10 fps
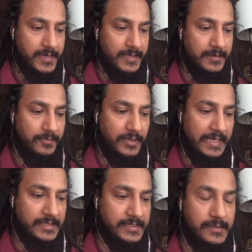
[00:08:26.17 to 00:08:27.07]
in the
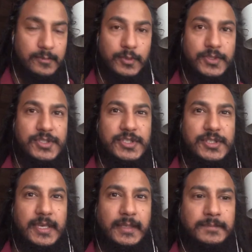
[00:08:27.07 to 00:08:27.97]
practice of
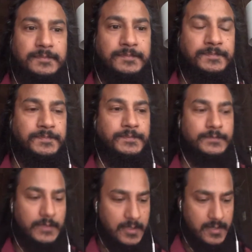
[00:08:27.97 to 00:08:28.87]
bodhicitta,
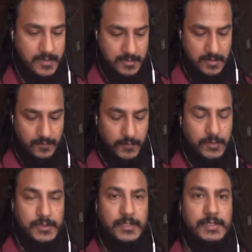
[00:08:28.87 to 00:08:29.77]
of
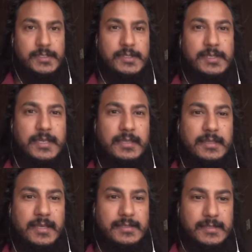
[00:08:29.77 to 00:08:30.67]
course there is a saying
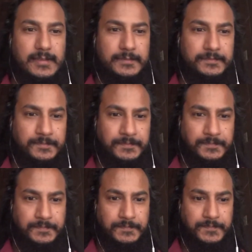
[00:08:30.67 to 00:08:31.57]
that
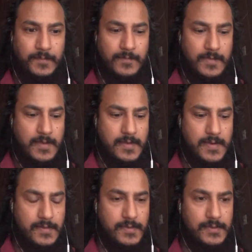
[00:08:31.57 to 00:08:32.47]

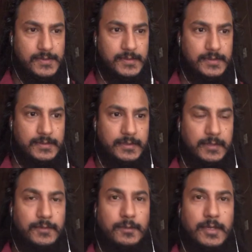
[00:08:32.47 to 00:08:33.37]
there's a
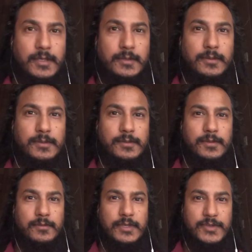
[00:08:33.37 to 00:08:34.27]
if you want to go to the
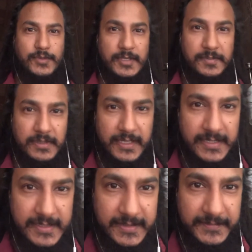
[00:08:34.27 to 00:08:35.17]
retreat
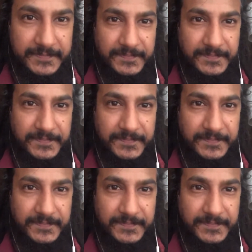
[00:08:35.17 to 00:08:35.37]
place,